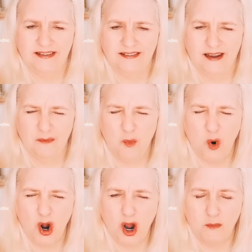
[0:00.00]
and I'm
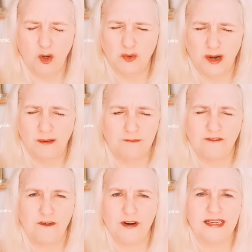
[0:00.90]
warm. Oh, now I'm
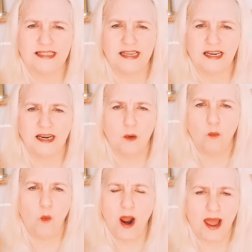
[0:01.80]
freezing and
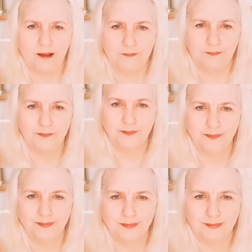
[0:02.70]
I'm wet.
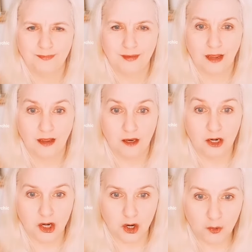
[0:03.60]

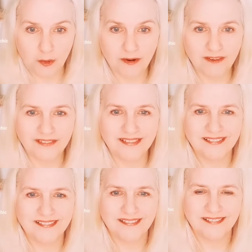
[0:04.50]
Newborn.
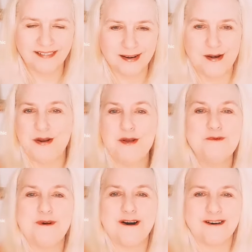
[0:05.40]

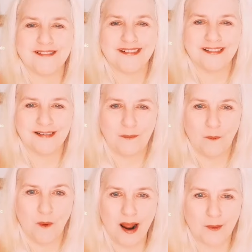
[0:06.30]
Newborn.
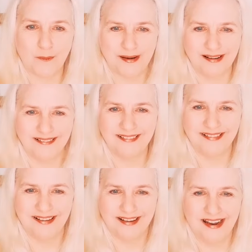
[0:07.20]
Wow.
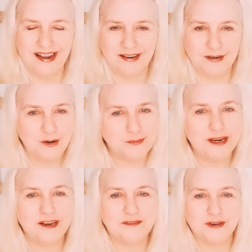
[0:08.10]
Yeah, not
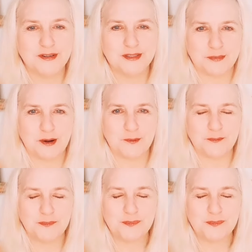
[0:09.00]
many of those about.